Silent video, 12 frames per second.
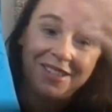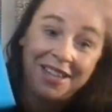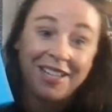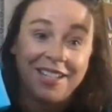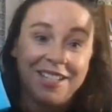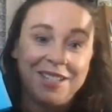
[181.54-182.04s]

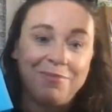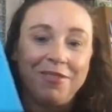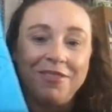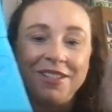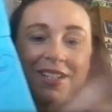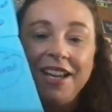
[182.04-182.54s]
like an
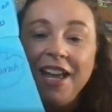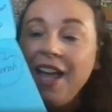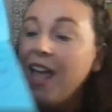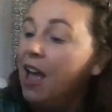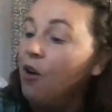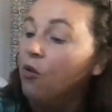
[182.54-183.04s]
explosion,
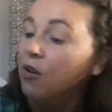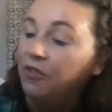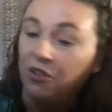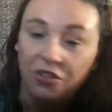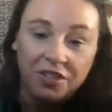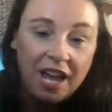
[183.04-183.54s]
or if
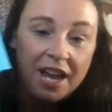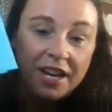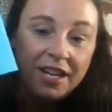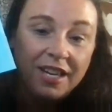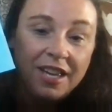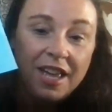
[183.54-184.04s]
they're
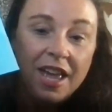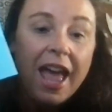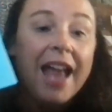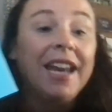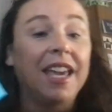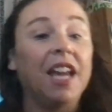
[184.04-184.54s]
static.
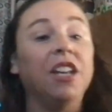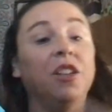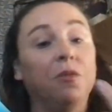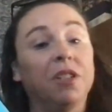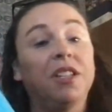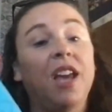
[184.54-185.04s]
And again, you
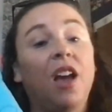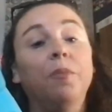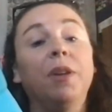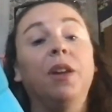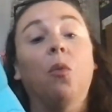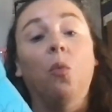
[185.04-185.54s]
would tell
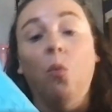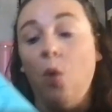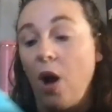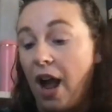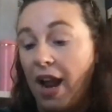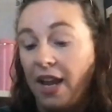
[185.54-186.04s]
me
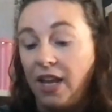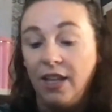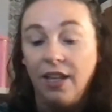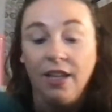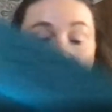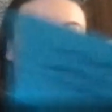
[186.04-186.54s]
why.
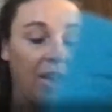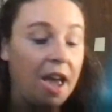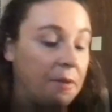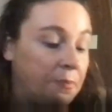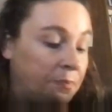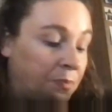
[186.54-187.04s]
Okay.